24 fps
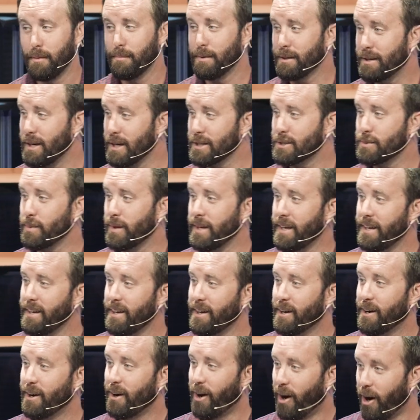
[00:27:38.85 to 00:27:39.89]
because
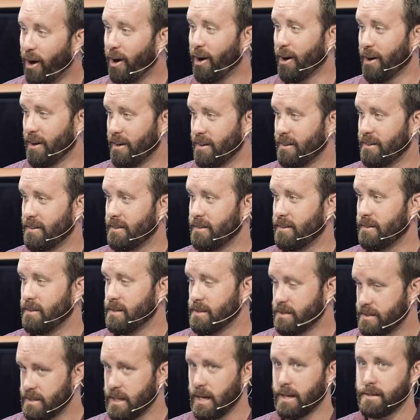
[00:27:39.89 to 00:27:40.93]
we are
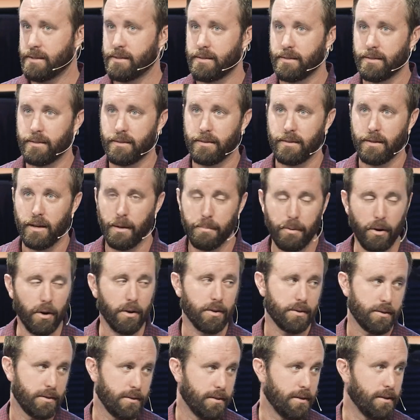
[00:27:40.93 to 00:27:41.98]
set
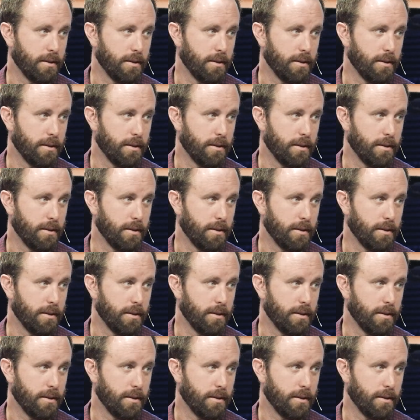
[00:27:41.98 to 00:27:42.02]
apart.